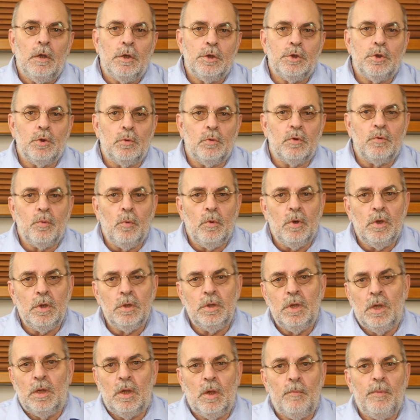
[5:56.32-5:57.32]
A short
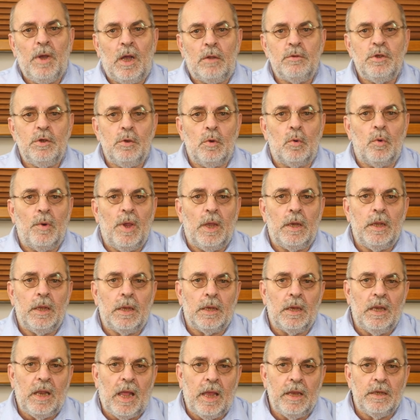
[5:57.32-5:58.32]
word about the
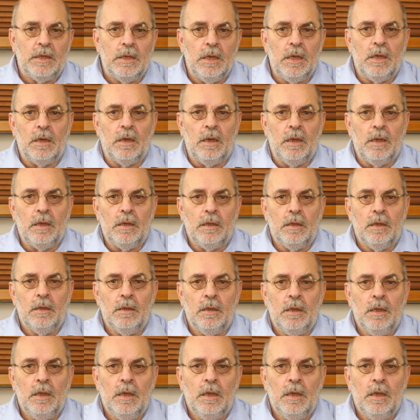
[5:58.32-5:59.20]
Auralic Lightning Link.